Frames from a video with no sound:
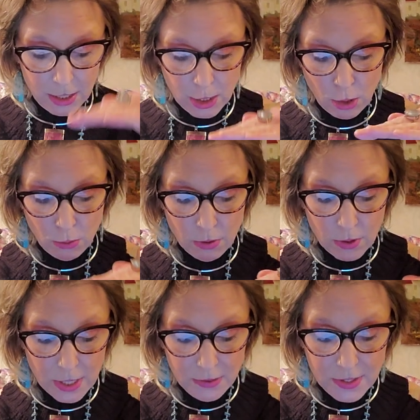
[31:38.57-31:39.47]
you know,
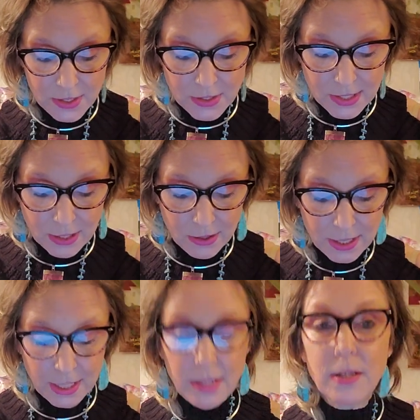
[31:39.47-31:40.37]
this
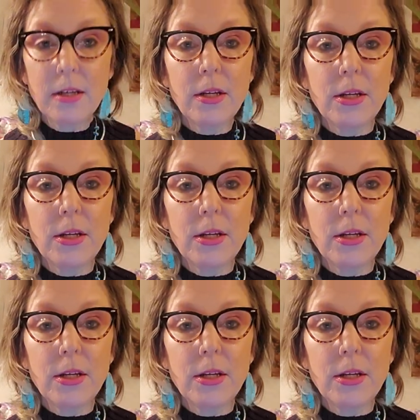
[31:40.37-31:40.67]
tyranny,